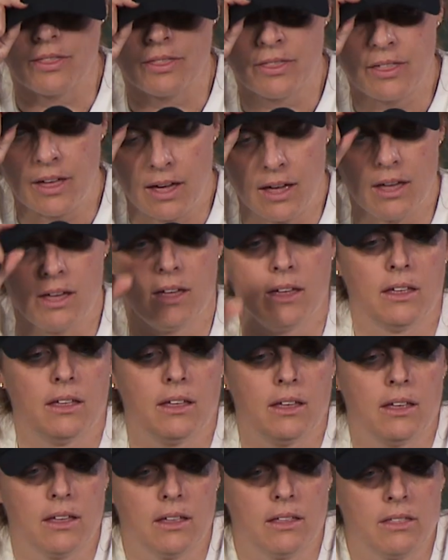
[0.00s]

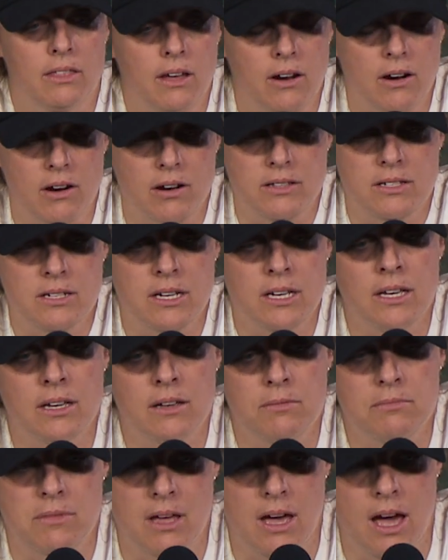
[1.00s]
they're a
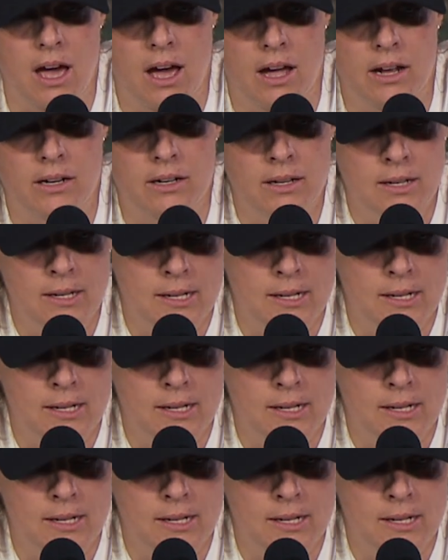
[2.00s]
team that